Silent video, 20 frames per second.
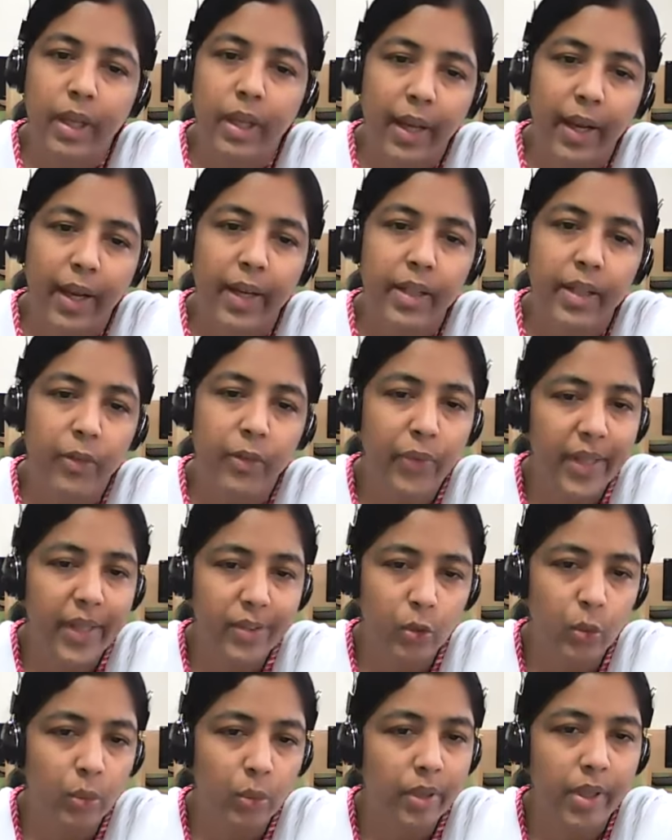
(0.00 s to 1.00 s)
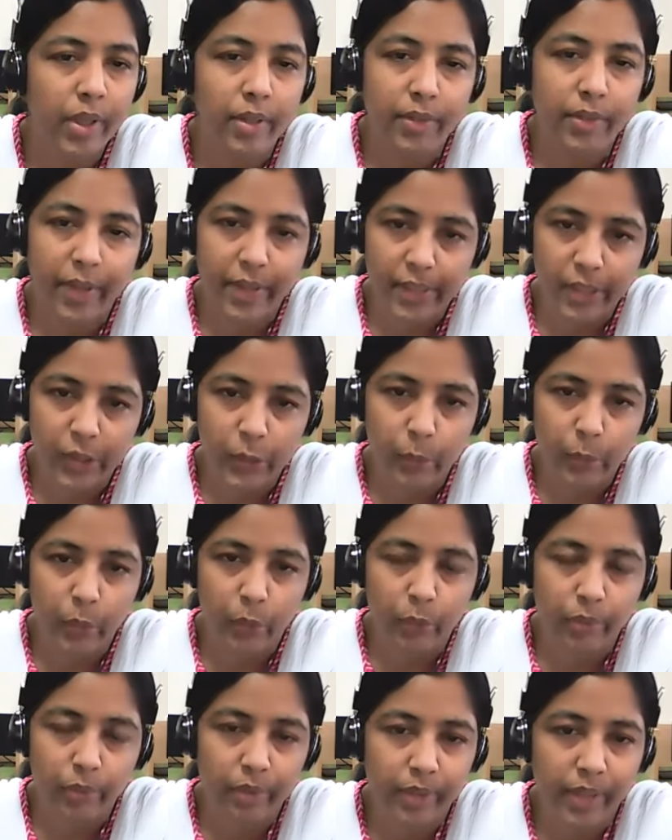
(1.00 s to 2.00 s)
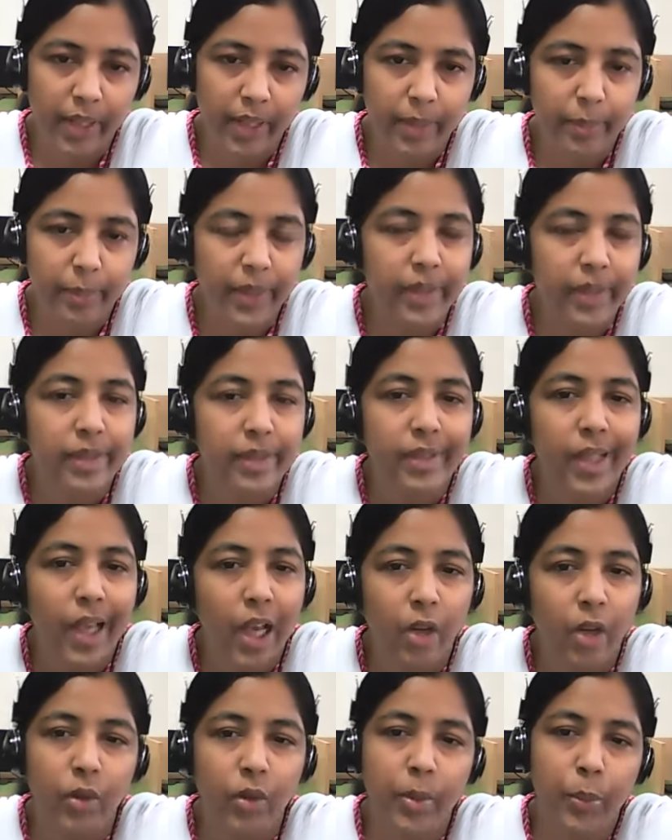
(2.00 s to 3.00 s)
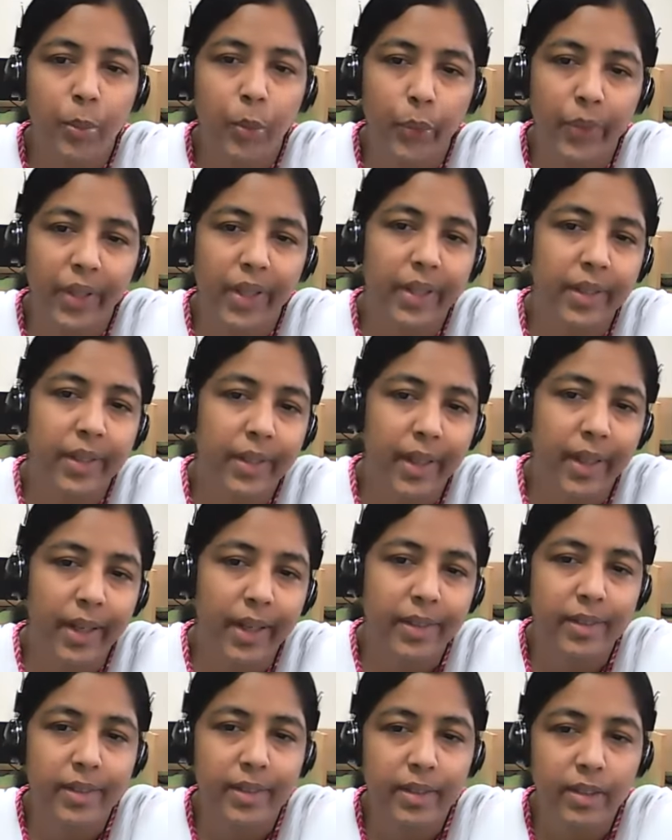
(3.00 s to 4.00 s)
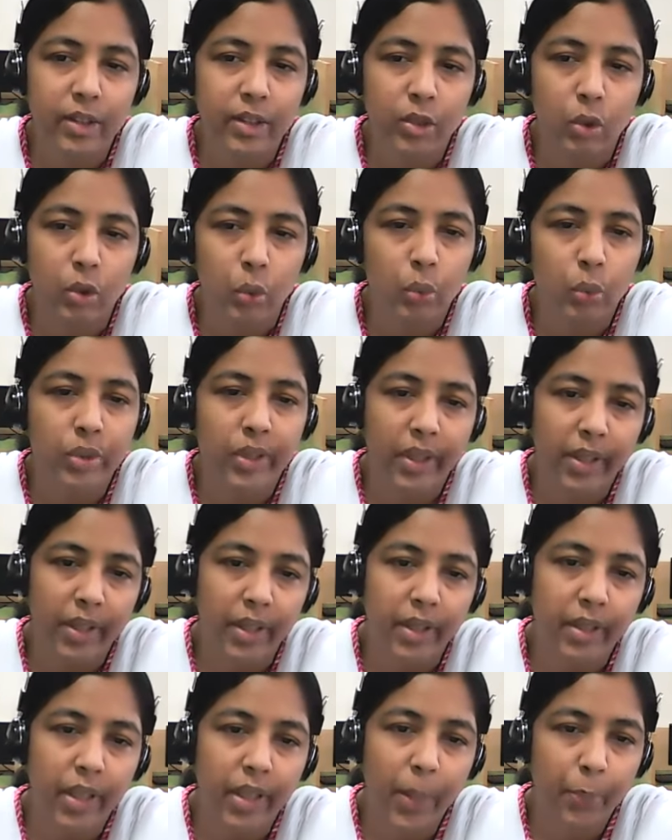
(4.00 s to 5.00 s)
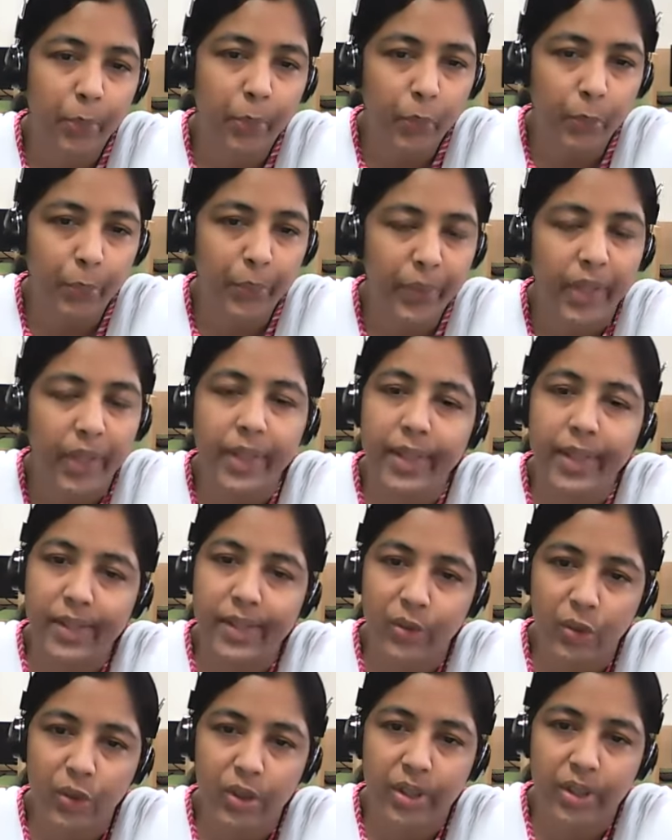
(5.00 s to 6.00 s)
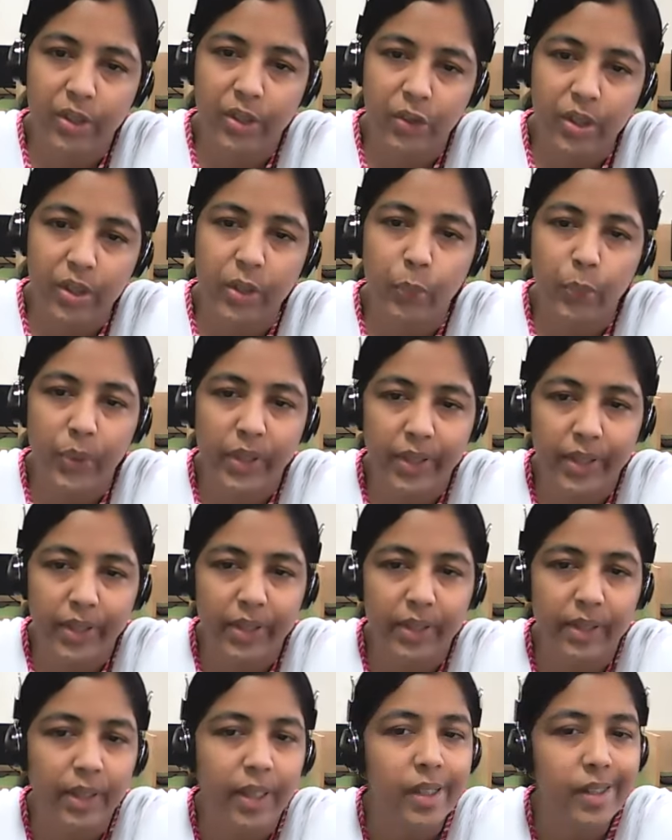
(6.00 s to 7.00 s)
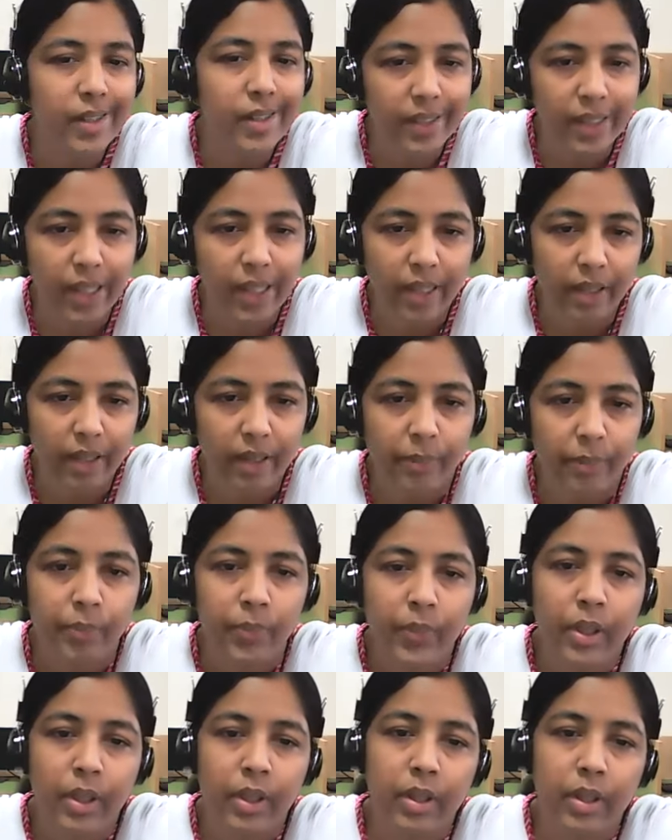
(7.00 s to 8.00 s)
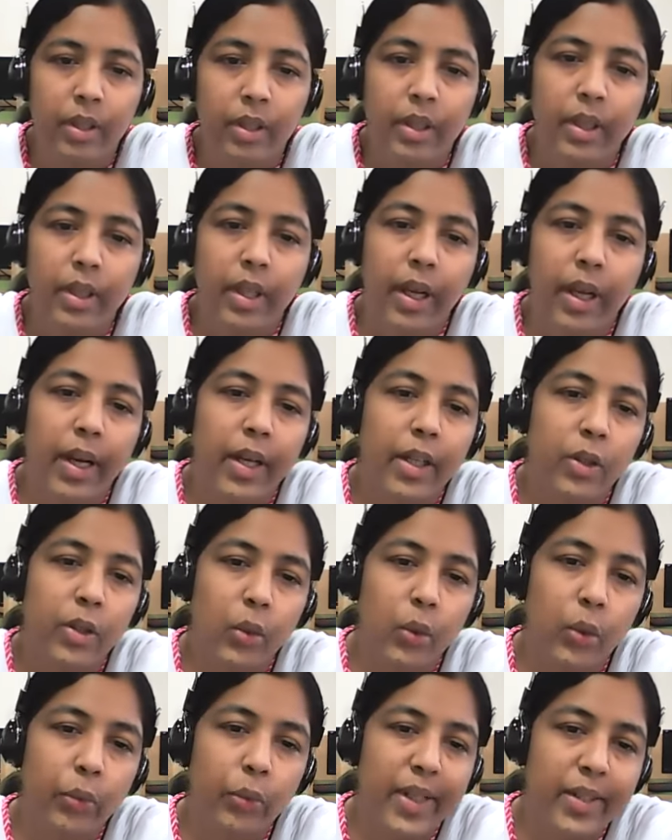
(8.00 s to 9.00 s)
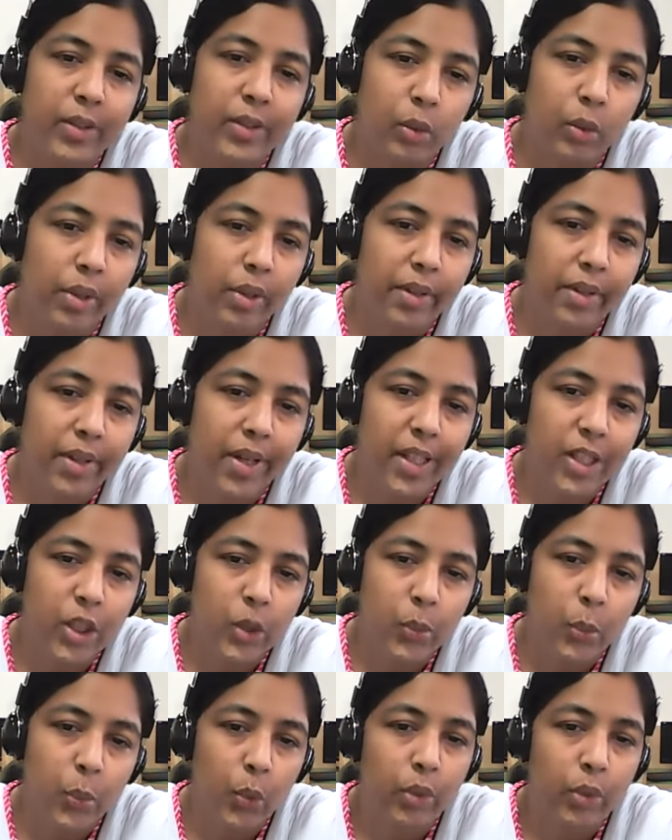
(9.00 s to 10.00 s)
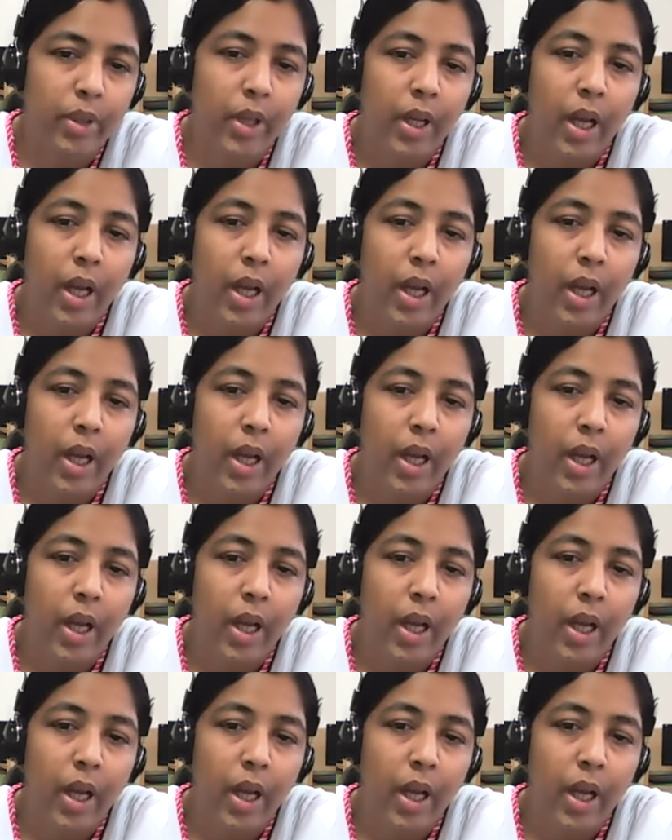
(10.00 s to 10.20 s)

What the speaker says: and vascular transport. That means how a protein gets to their appropriate destination within the cell. And through vascular transport,